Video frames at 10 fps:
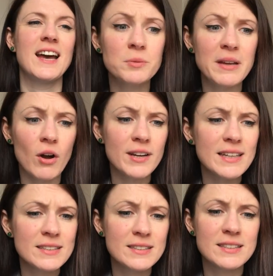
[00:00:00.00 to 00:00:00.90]
To be
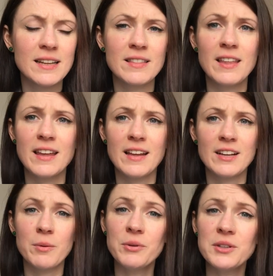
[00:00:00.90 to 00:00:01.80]
honest,
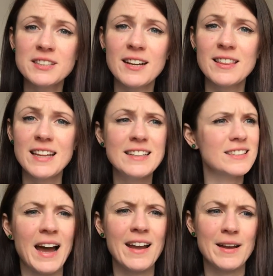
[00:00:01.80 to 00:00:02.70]
the computer side of things,
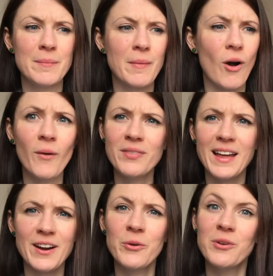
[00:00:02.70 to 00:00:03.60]
I am on
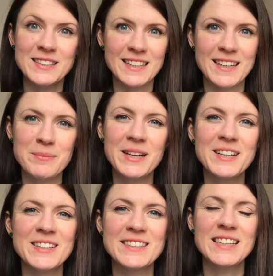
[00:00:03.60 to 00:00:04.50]
that already,
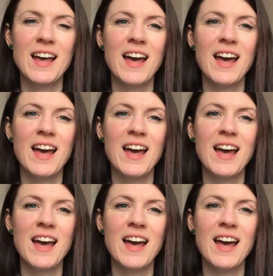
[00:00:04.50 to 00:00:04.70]
because